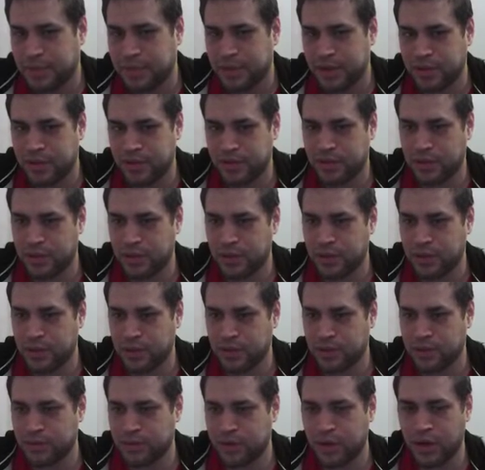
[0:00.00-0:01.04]
but still
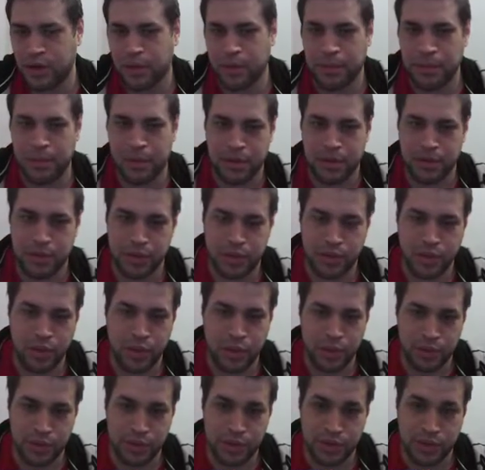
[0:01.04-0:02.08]
not comparable to
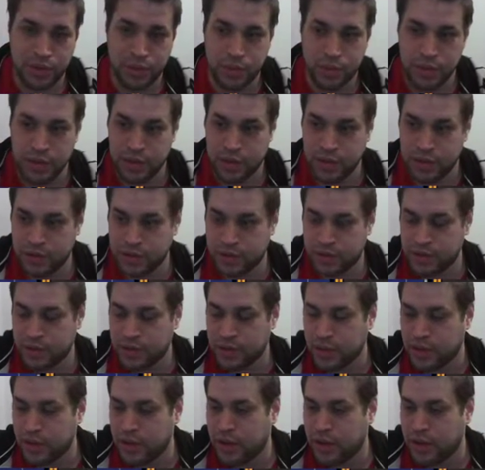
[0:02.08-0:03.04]
our recent releases.